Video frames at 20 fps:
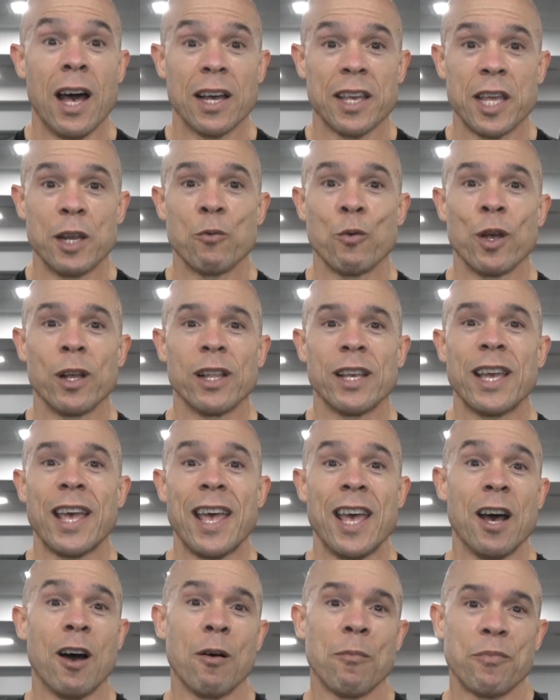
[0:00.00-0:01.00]
can really
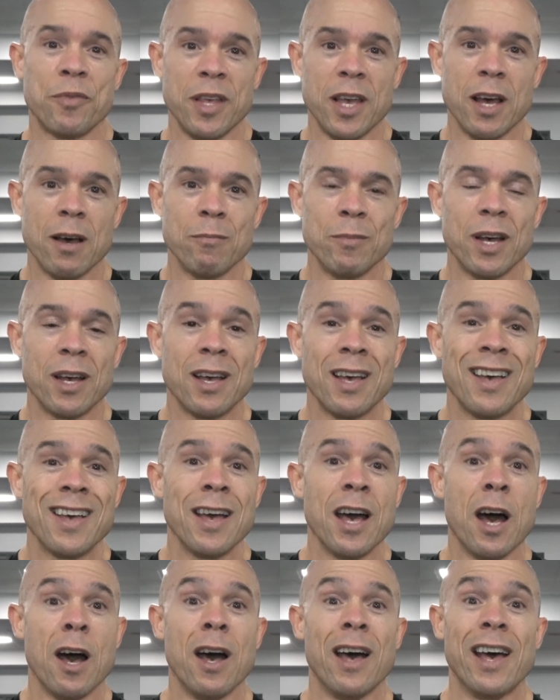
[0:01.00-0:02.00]
help them
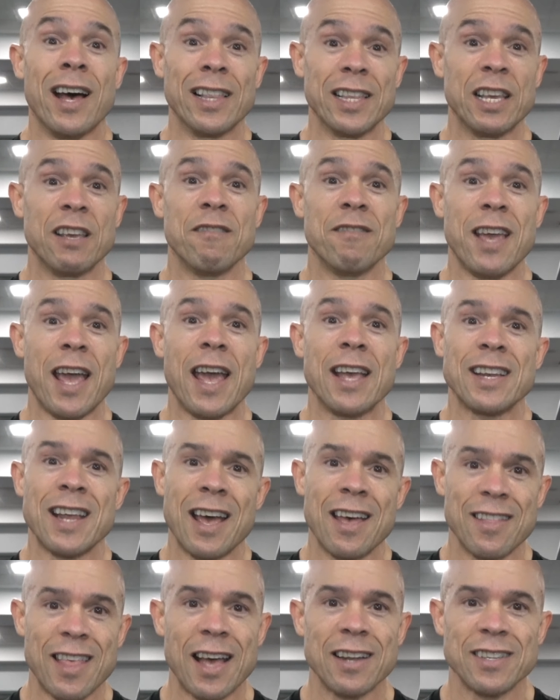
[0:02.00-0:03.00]
alleviate
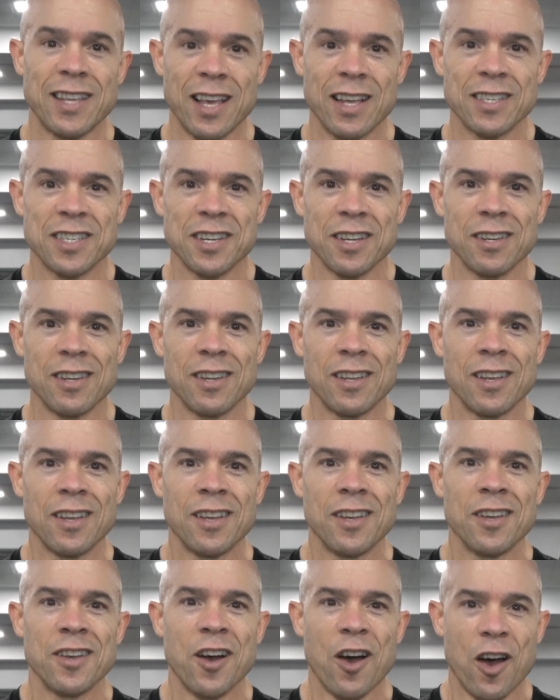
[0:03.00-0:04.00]
that tension
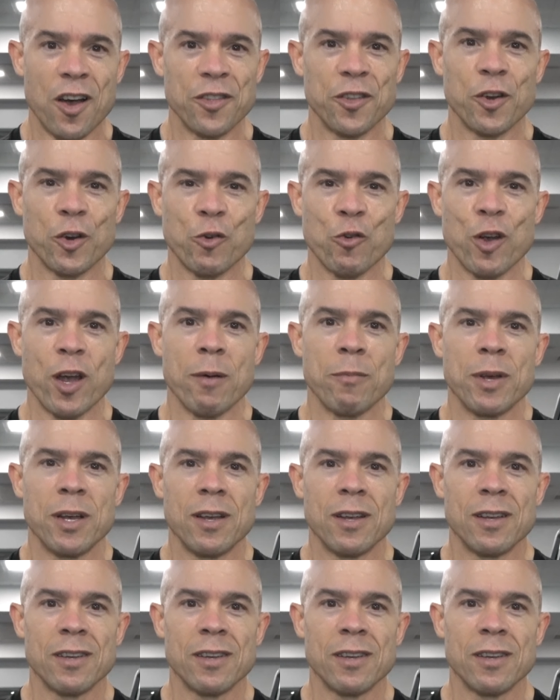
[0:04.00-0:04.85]
on their grip,